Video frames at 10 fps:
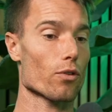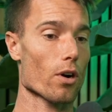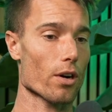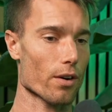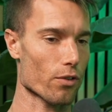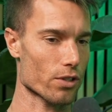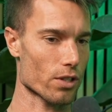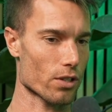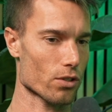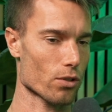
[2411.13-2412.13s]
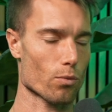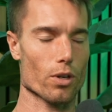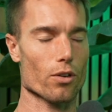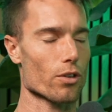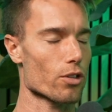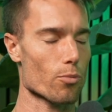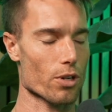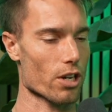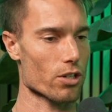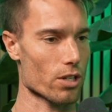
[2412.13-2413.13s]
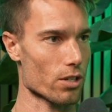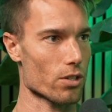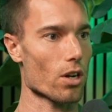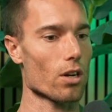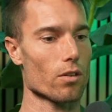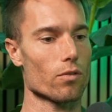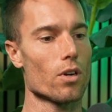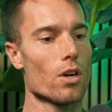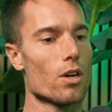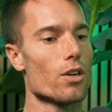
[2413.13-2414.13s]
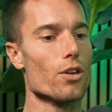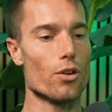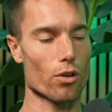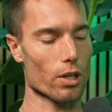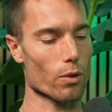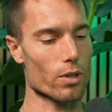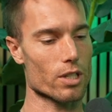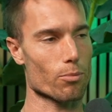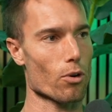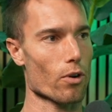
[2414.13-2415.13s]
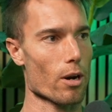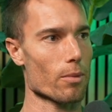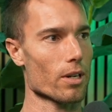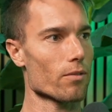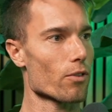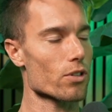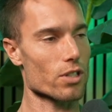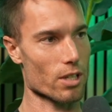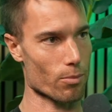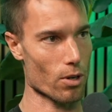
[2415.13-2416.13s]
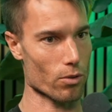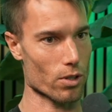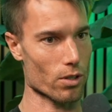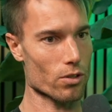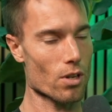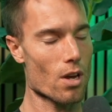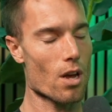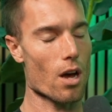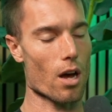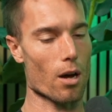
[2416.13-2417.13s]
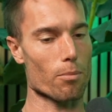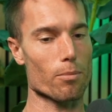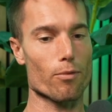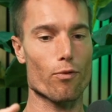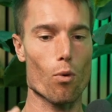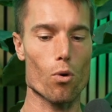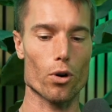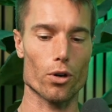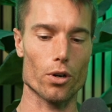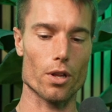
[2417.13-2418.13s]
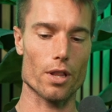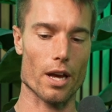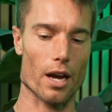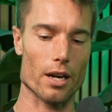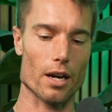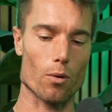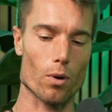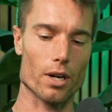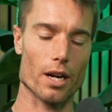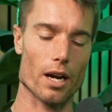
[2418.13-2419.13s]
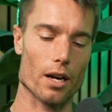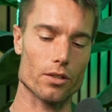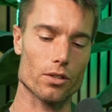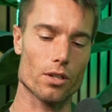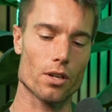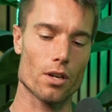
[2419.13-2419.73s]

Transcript: are differences, or what your interpretation is of neurolinguistic programming versus hypnosis. But before that, I wanted to ask,